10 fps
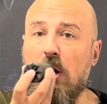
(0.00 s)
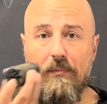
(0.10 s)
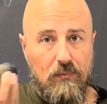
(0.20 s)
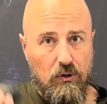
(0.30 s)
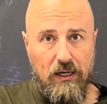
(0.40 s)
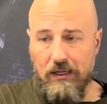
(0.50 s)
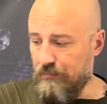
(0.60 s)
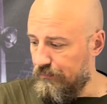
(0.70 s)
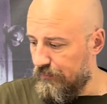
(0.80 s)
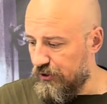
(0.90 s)
Okay,
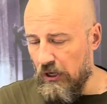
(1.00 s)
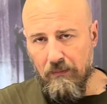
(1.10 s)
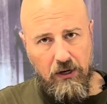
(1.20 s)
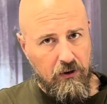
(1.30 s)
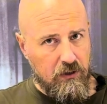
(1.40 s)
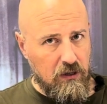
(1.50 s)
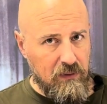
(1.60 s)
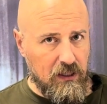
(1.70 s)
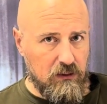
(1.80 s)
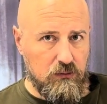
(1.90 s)
some air coming
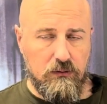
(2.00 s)
out,